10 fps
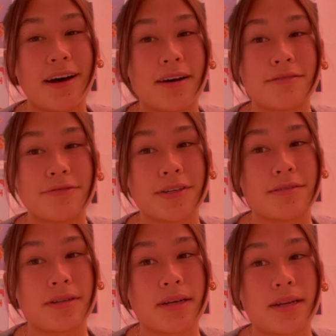of
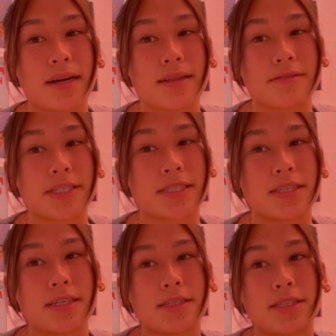food in Isla
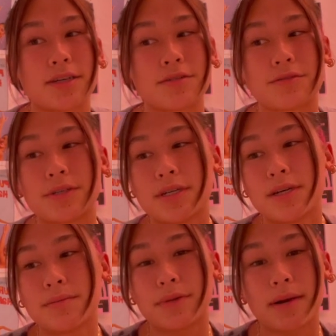Vista, so
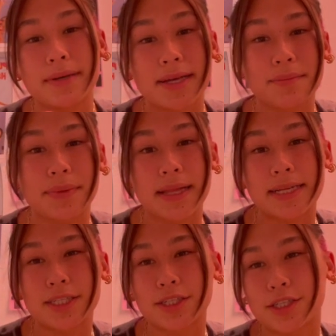probably like
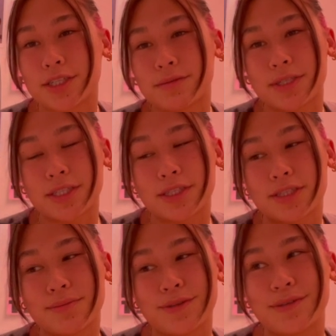Blenders, which is
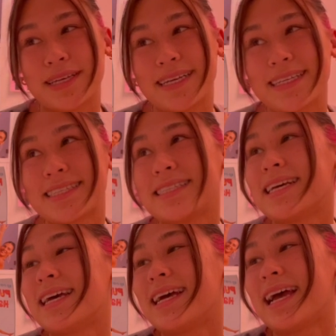smoothies,
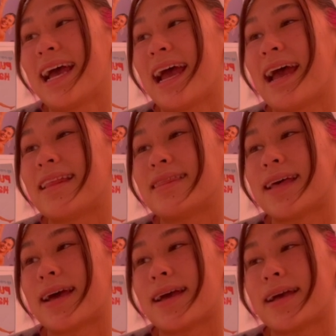and
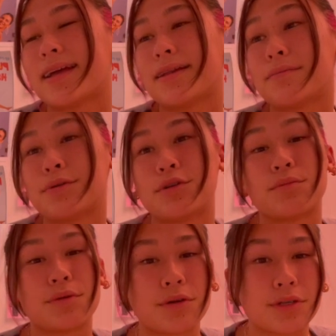then Buddha
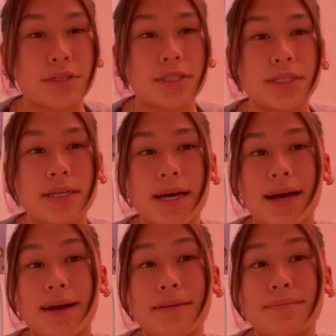Bowls.
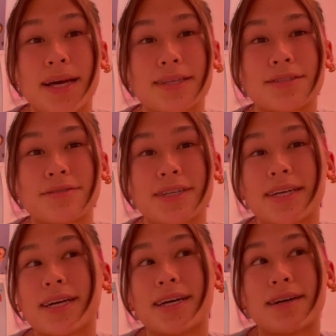That's really
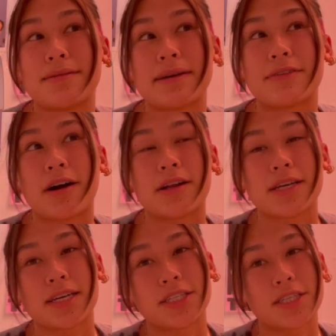good. We have Hana
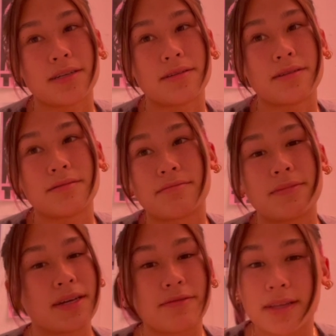Kitchen. We
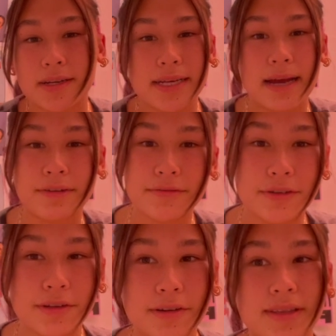have literally every food
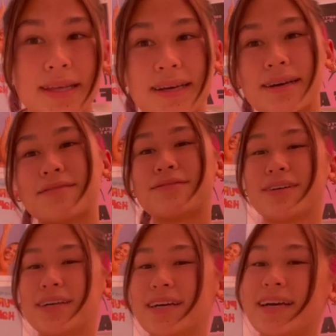you could think of.
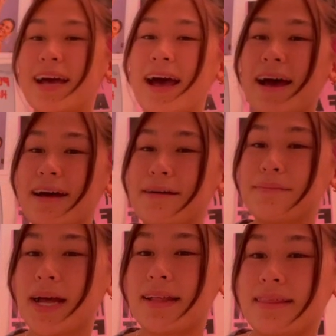
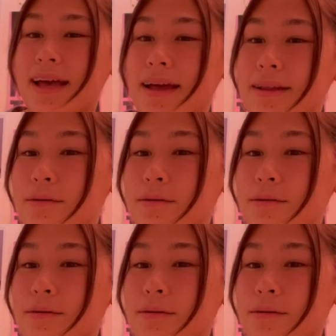And then